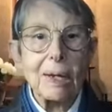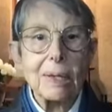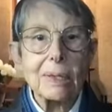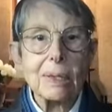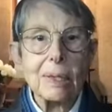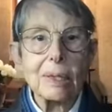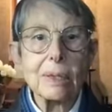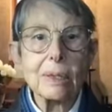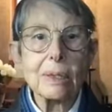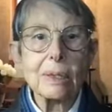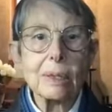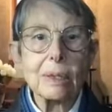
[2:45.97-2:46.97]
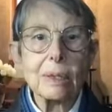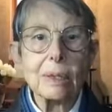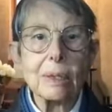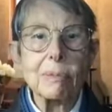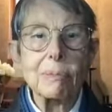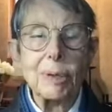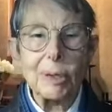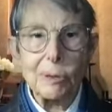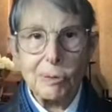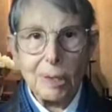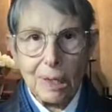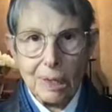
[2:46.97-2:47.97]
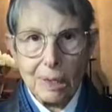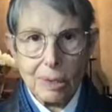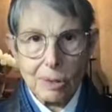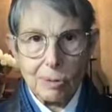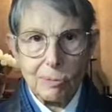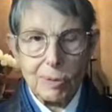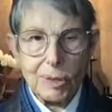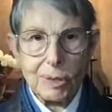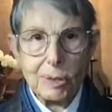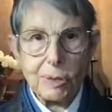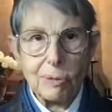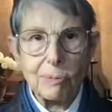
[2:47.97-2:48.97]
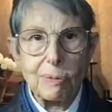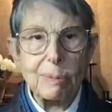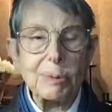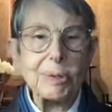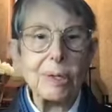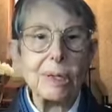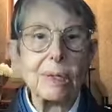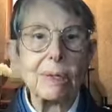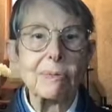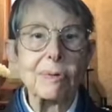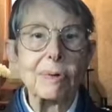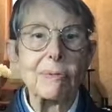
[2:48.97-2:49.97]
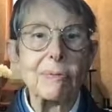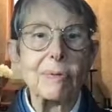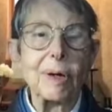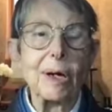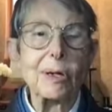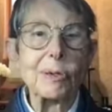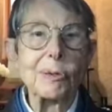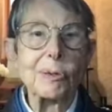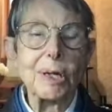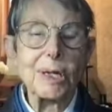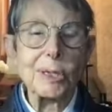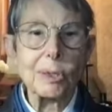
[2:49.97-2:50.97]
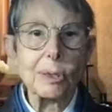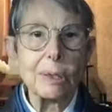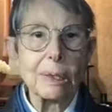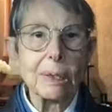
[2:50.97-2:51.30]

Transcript: says below the Enso, which is a representative of our true nature,